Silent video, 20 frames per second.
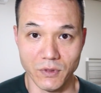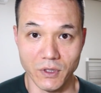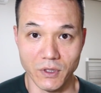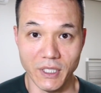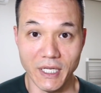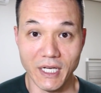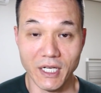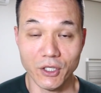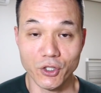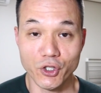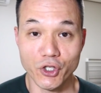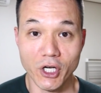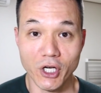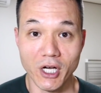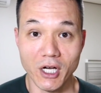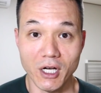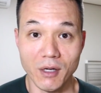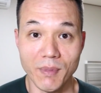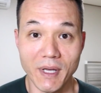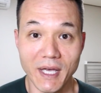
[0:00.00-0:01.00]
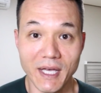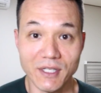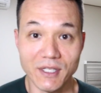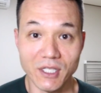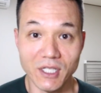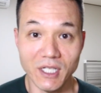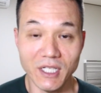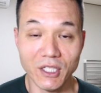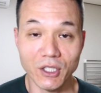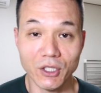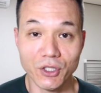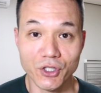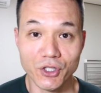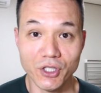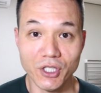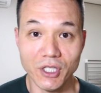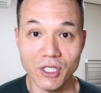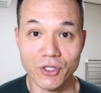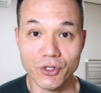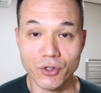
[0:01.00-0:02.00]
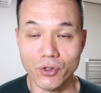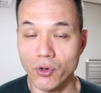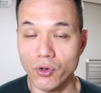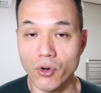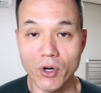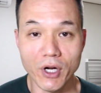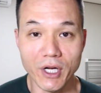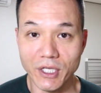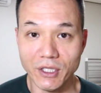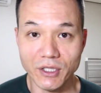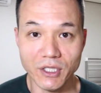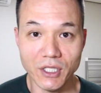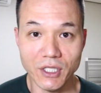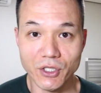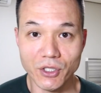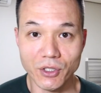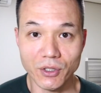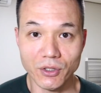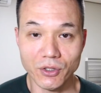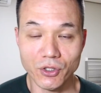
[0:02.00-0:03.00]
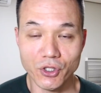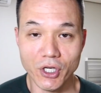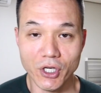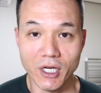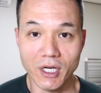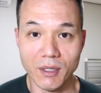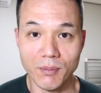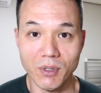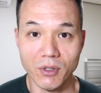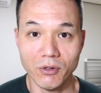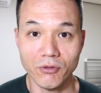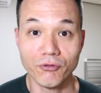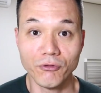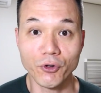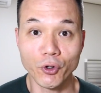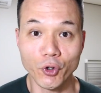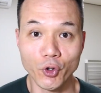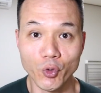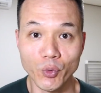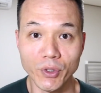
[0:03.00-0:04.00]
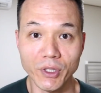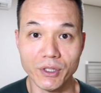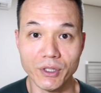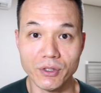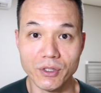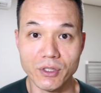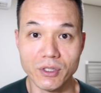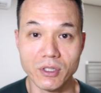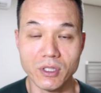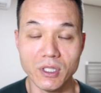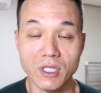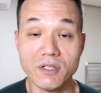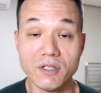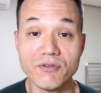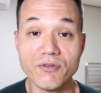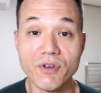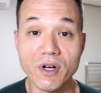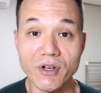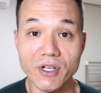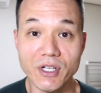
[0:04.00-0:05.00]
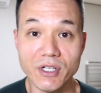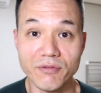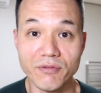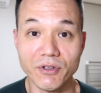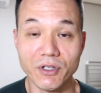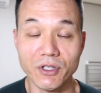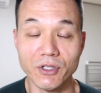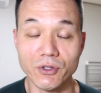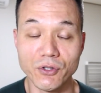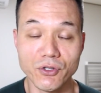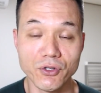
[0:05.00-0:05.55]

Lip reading: getting a job as an English teacher or any teaching job for Koreans is very difficult.